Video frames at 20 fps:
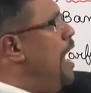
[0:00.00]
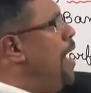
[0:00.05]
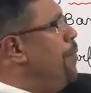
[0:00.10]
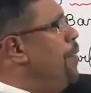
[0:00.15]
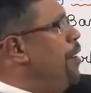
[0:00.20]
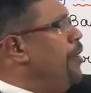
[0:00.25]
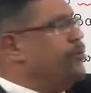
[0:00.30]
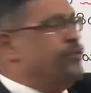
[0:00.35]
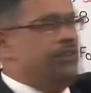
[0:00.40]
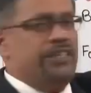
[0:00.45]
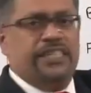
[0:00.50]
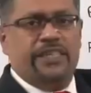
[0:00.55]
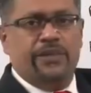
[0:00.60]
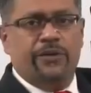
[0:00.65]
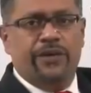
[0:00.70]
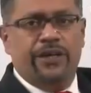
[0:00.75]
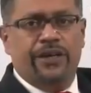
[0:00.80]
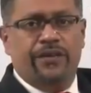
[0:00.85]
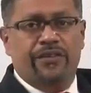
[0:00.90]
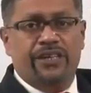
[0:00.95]
Amount
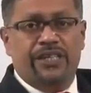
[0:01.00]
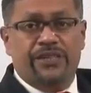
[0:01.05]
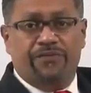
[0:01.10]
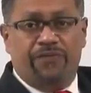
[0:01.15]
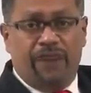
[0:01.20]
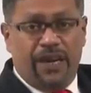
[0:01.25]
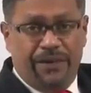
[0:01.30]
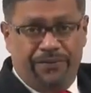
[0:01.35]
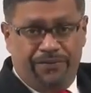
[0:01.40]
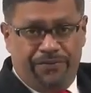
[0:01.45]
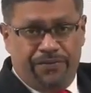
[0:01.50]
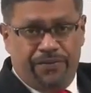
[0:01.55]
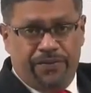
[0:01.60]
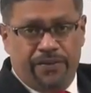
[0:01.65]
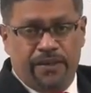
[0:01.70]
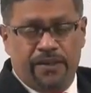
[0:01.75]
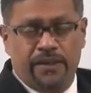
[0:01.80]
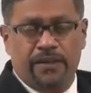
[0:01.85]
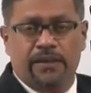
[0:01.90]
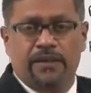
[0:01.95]
received here is 5.
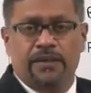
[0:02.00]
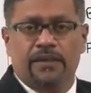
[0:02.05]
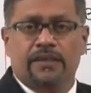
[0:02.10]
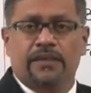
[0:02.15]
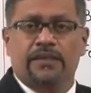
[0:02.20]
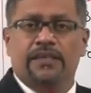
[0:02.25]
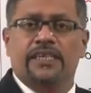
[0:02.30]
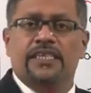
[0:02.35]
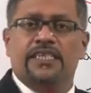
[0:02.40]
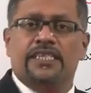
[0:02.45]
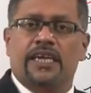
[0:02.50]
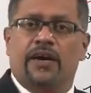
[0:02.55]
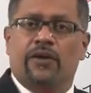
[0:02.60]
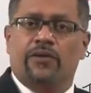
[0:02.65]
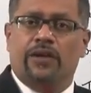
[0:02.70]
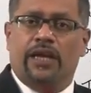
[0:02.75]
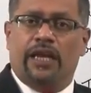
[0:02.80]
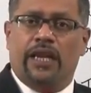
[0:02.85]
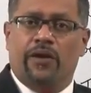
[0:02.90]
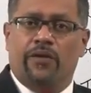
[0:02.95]

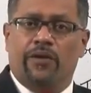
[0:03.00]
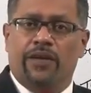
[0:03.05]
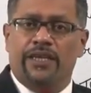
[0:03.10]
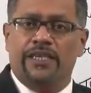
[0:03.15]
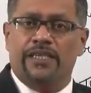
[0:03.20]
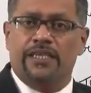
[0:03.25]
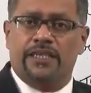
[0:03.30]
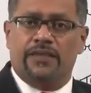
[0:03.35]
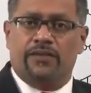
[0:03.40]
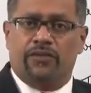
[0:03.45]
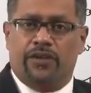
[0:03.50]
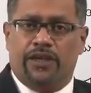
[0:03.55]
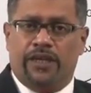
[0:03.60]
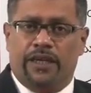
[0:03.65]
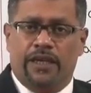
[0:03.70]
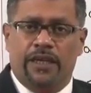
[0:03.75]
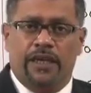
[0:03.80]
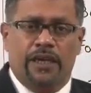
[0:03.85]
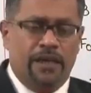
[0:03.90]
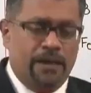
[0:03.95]
Discount allowed is
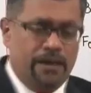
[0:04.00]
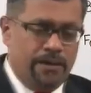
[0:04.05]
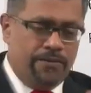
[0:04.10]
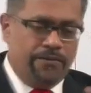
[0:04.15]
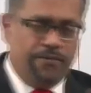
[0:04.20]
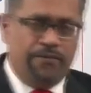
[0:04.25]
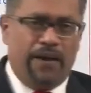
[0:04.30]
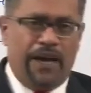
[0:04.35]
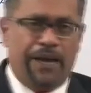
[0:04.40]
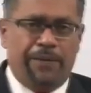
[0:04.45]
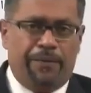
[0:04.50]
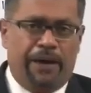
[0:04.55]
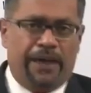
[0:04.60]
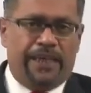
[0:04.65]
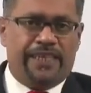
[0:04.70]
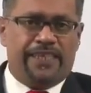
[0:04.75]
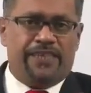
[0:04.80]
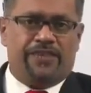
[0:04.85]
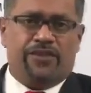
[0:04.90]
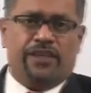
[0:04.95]
3. 5
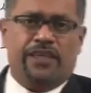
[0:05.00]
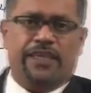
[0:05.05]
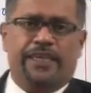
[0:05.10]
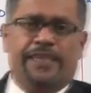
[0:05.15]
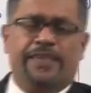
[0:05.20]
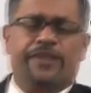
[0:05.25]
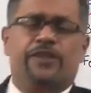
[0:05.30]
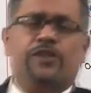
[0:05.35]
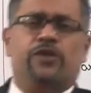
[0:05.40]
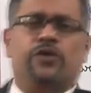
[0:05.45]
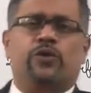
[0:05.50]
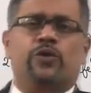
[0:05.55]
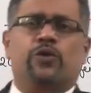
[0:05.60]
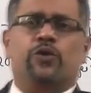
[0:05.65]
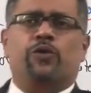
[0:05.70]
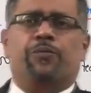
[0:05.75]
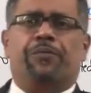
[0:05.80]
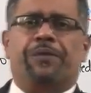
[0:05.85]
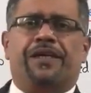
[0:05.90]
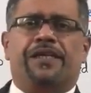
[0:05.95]
minus 3, 2
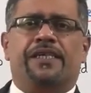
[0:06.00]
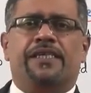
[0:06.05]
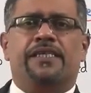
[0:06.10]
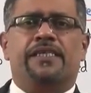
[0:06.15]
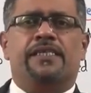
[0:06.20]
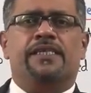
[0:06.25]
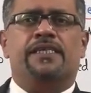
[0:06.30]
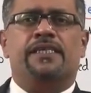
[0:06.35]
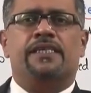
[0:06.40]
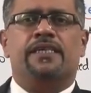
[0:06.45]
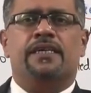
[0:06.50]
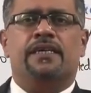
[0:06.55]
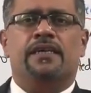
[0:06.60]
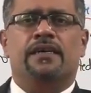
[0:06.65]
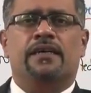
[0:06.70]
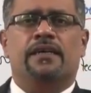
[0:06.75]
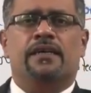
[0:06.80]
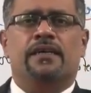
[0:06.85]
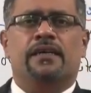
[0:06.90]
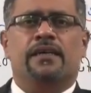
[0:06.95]
rupees.
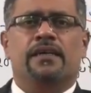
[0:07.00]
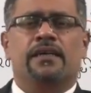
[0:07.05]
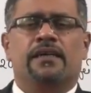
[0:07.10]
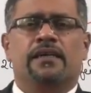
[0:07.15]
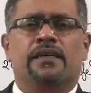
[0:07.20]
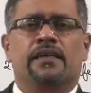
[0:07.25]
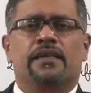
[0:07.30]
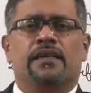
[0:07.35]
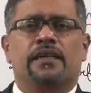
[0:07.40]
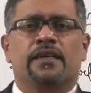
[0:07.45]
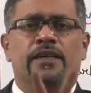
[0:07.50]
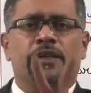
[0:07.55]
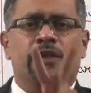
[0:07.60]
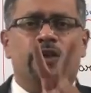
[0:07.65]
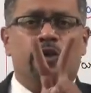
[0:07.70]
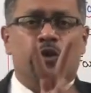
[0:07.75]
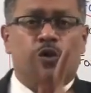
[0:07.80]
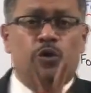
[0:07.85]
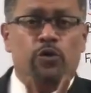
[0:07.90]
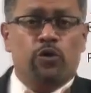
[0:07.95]

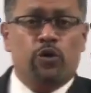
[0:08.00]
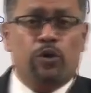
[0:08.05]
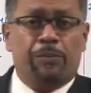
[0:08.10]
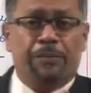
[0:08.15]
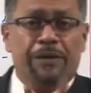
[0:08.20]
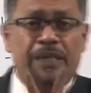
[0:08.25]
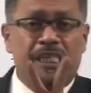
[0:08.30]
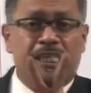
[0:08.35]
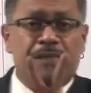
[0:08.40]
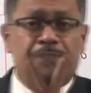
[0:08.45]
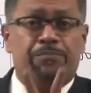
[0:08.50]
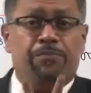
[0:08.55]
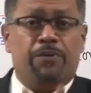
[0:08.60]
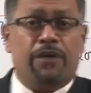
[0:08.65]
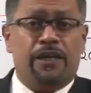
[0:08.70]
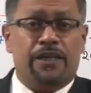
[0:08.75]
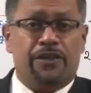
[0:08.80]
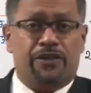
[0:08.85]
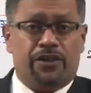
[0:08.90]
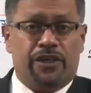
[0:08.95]
2 rupees
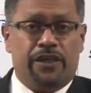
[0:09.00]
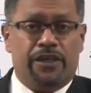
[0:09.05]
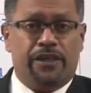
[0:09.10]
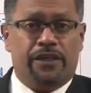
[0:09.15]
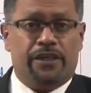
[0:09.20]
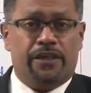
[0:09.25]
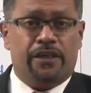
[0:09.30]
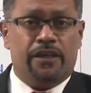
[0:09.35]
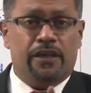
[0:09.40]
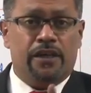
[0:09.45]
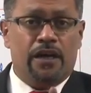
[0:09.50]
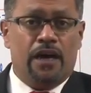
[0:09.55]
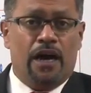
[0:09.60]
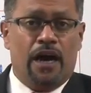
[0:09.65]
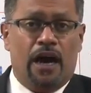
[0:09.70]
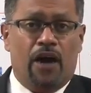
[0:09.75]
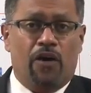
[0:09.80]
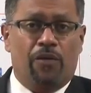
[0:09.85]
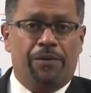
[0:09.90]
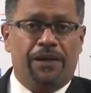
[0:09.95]
per share.
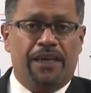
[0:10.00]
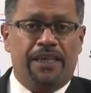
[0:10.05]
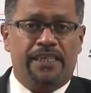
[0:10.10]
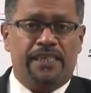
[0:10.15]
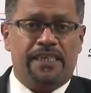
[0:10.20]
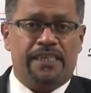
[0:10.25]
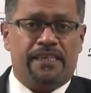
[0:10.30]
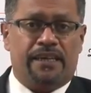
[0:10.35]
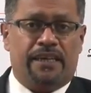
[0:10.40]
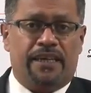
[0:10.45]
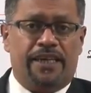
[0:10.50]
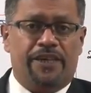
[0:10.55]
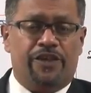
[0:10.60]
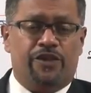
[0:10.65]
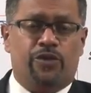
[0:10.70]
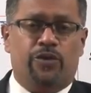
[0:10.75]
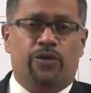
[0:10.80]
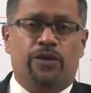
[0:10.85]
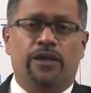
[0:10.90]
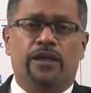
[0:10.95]
How many shares are
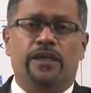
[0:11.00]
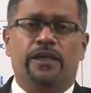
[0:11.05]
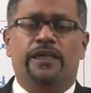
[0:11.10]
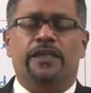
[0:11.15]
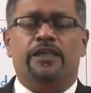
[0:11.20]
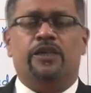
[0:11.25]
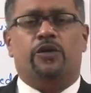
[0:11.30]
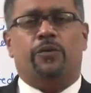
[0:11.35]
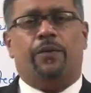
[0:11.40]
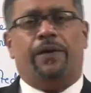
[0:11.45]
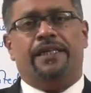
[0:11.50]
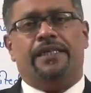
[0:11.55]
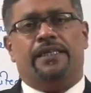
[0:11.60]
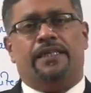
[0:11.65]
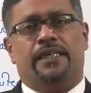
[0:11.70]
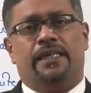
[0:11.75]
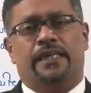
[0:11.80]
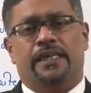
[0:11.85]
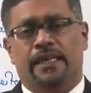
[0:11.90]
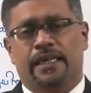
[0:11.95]
issued?
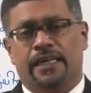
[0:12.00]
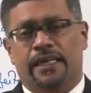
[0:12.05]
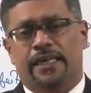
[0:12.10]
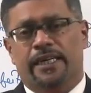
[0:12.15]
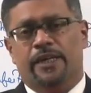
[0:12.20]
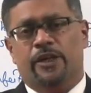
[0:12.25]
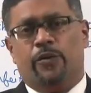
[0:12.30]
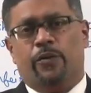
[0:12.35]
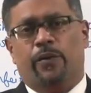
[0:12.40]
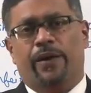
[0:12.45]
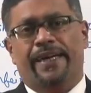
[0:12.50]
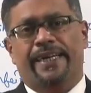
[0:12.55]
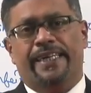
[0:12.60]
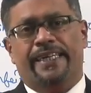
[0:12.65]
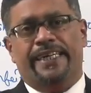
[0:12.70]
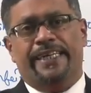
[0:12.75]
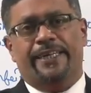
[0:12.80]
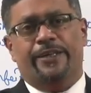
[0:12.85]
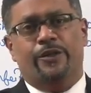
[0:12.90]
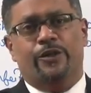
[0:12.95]
20.
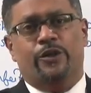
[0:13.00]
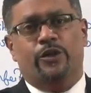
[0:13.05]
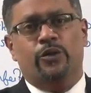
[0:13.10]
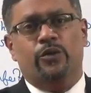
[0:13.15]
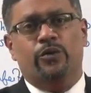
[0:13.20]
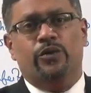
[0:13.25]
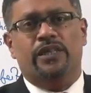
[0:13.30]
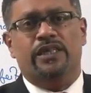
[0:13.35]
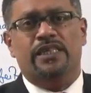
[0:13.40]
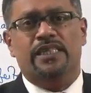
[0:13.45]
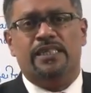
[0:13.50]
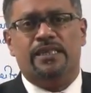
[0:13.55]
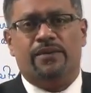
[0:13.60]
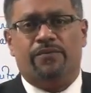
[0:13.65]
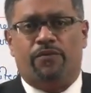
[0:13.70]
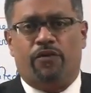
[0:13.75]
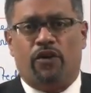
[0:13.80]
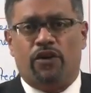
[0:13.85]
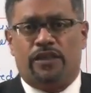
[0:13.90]
20 into 2 is